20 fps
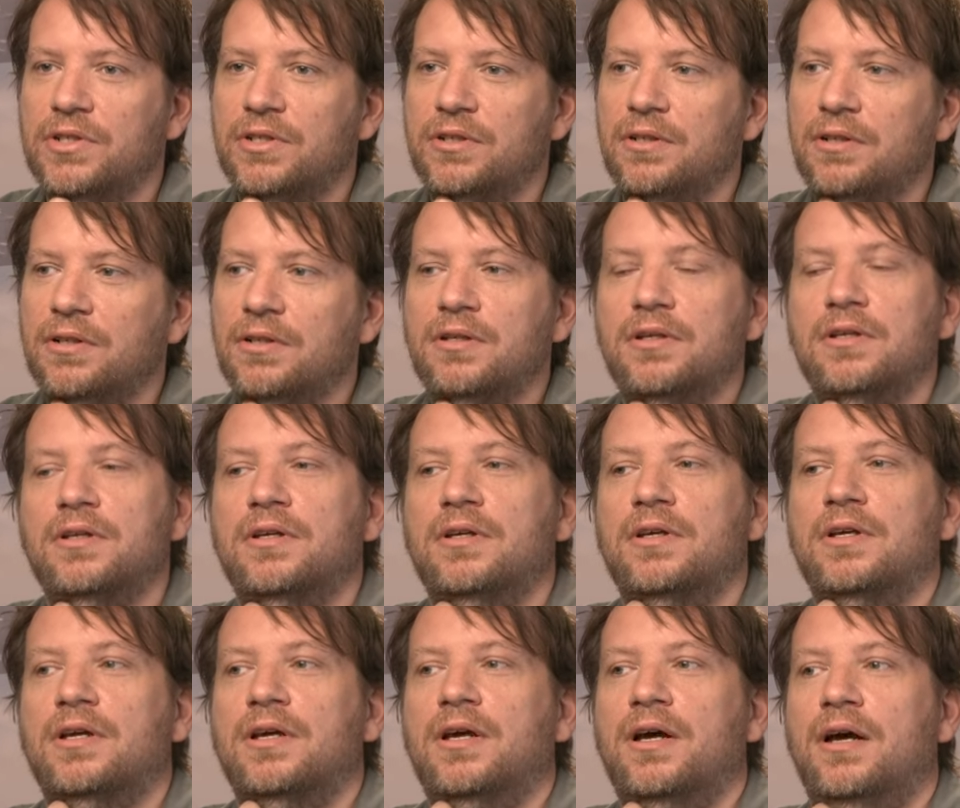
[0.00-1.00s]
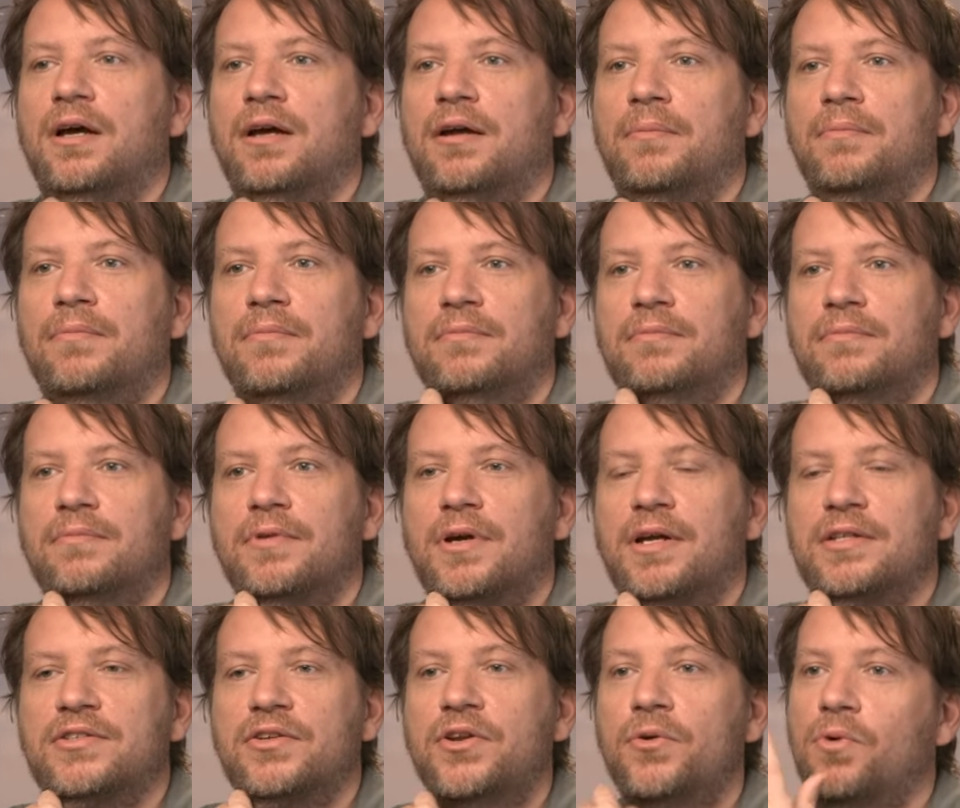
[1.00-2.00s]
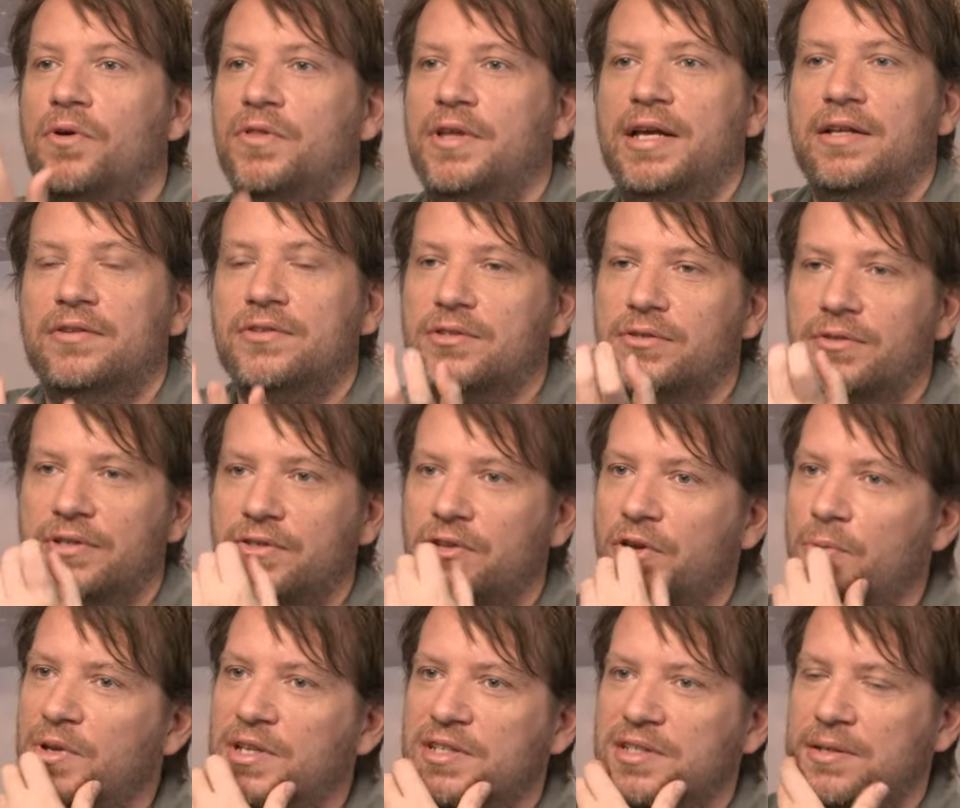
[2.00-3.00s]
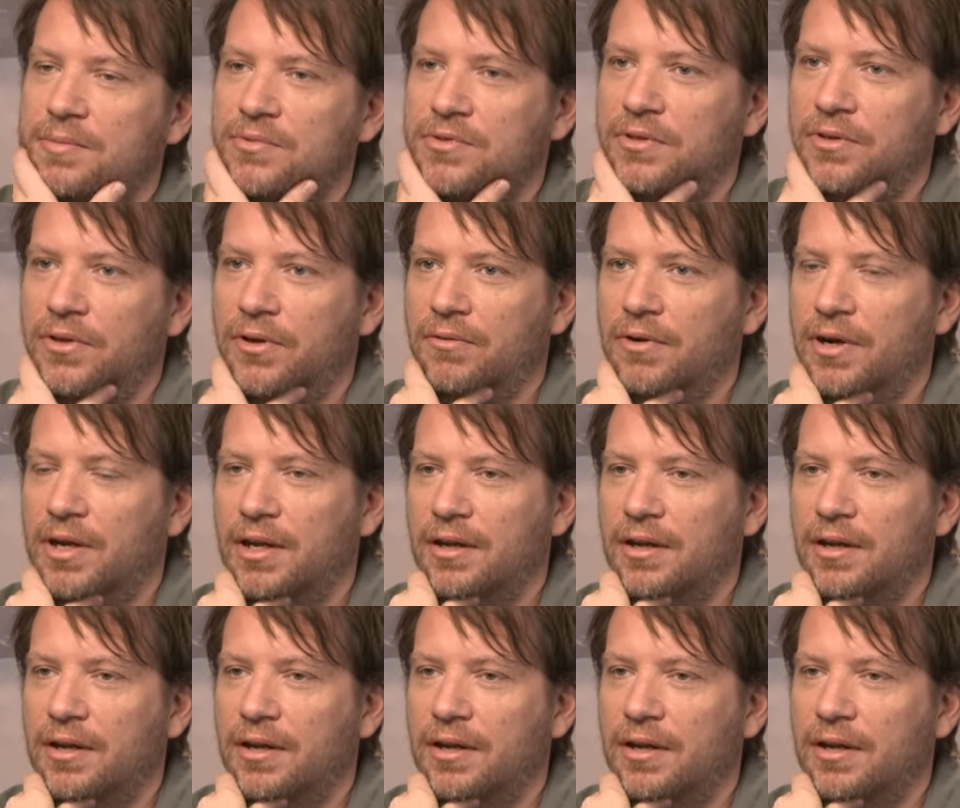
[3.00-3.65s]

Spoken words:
And I don't know what the answer is. Nobody seems to know right